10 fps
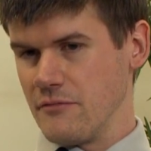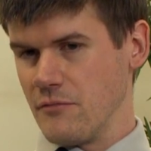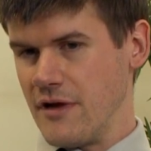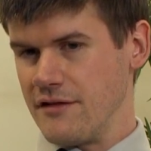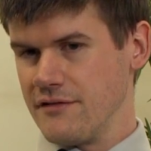
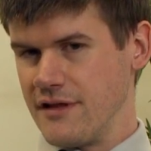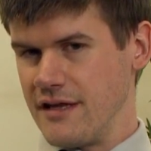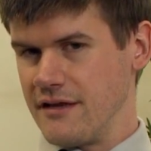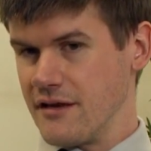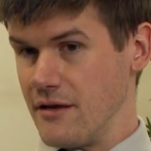whether
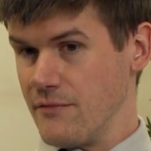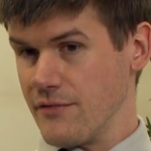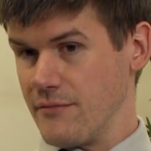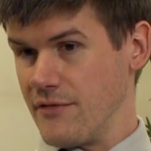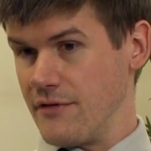they come
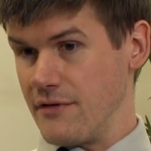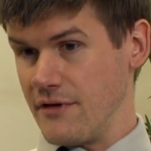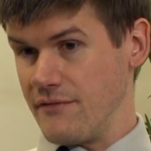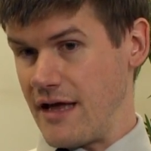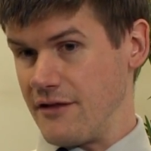from
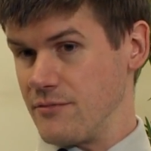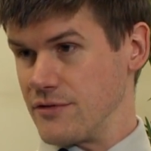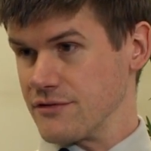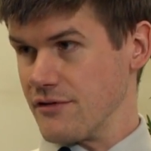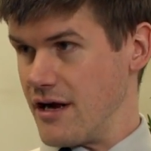a valid
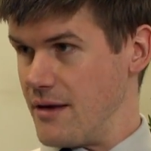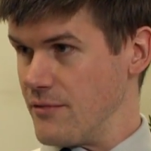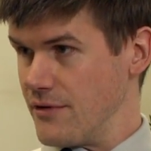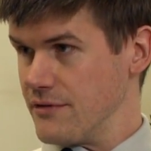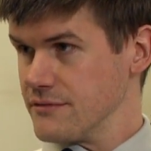
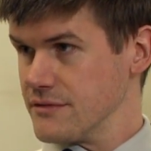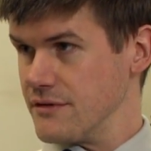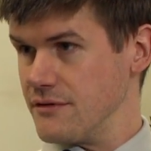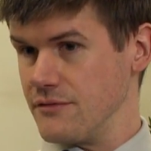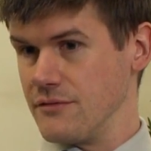prescriber,
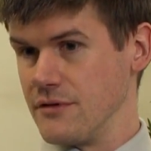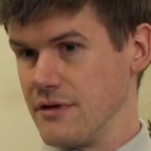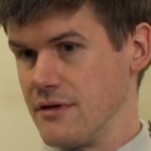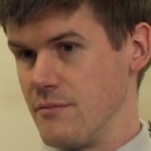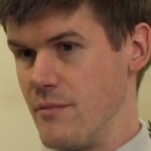so
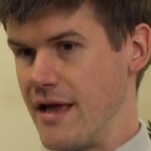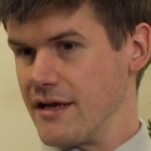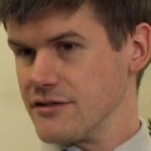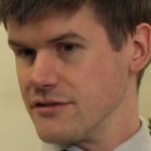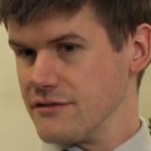
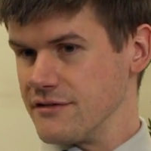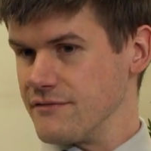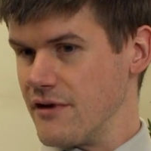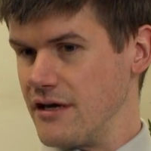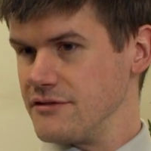making sure that
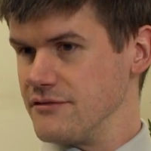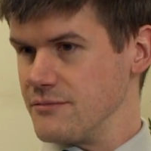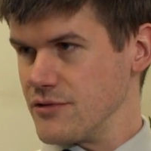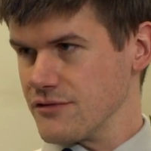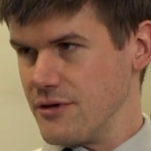
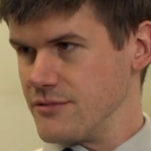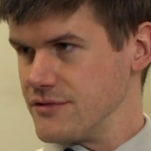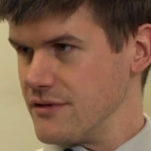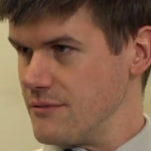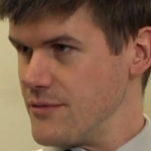fraudulent
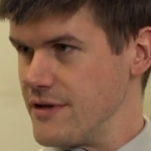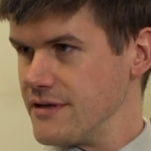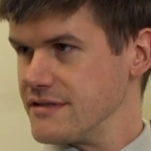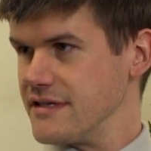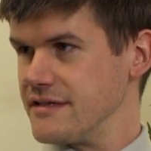prescriptions aren't
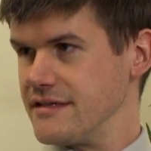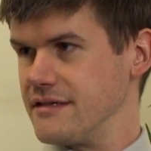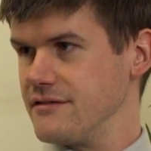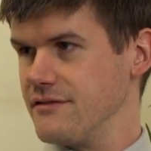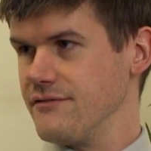being sent
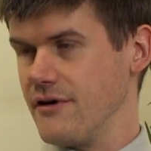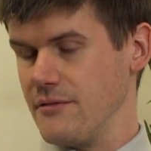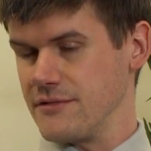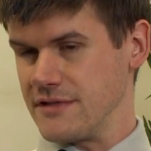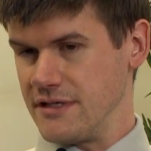into the
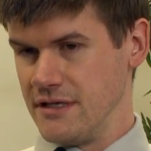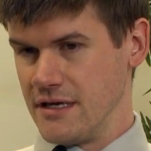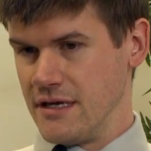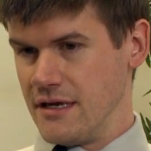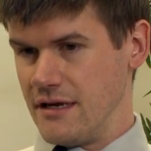pharmacy.
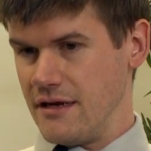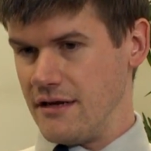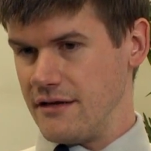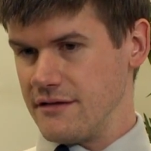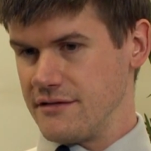
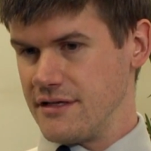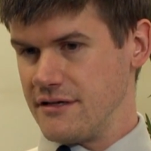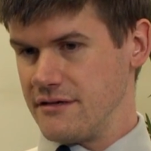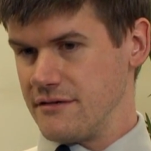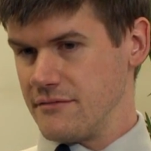
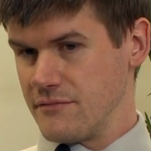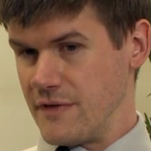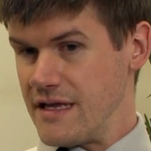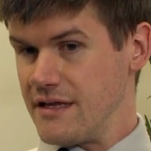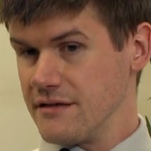They're
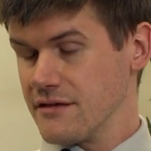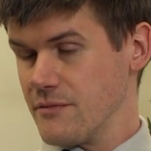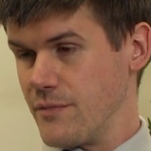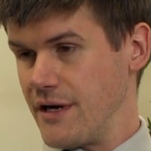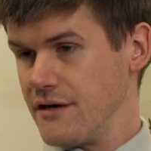then
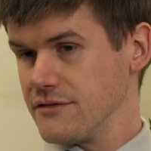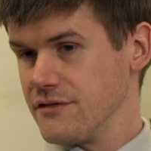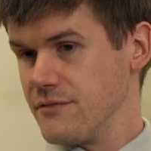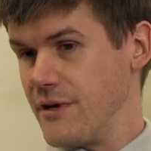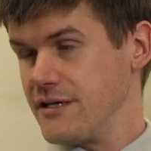compared
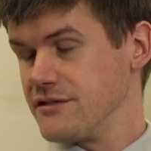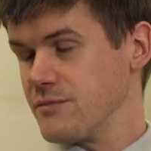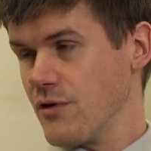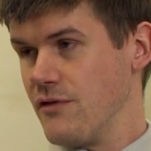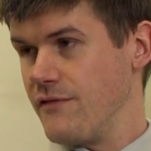to the patient's
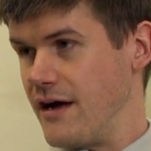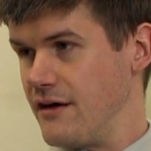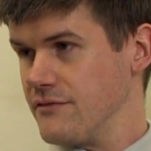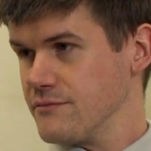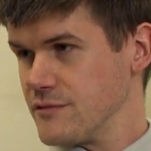
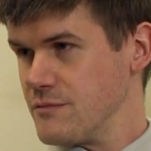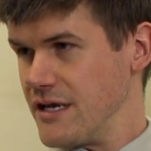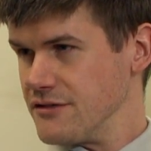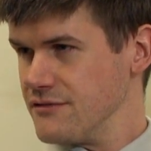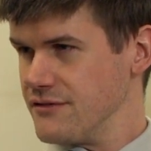profile to
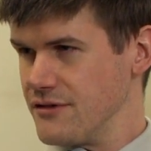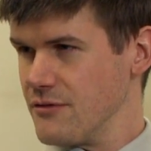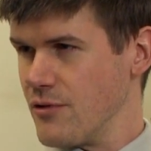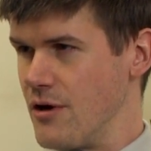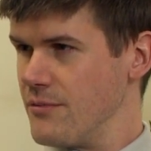make sure that they're
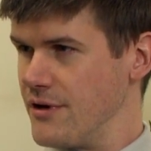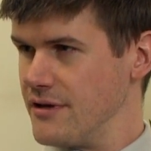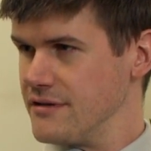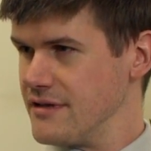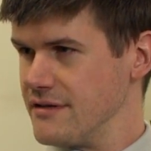
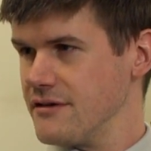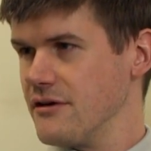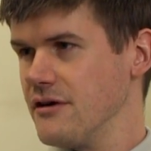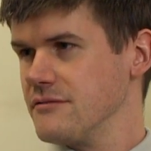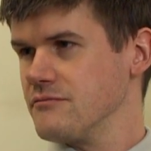appropriate and that there
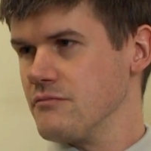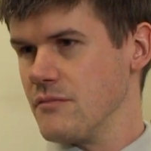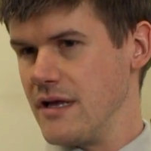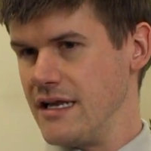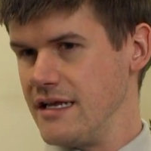aren't
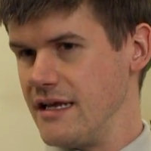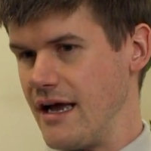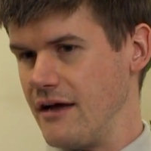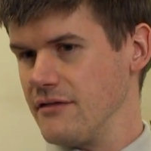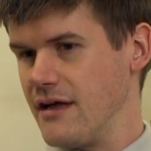any
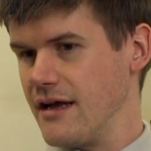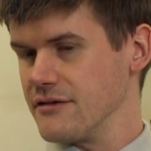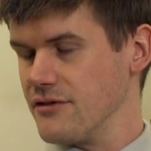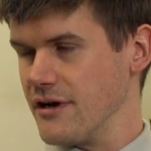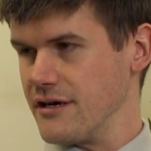
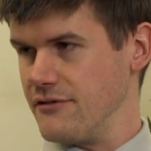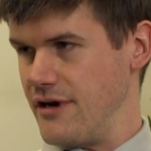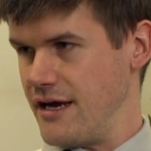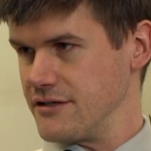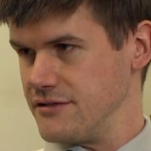outlying drug
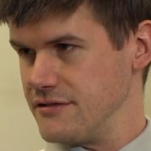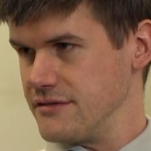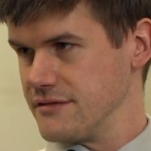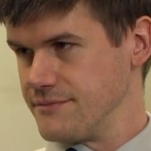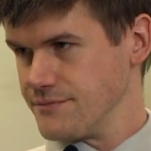
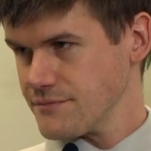interactions.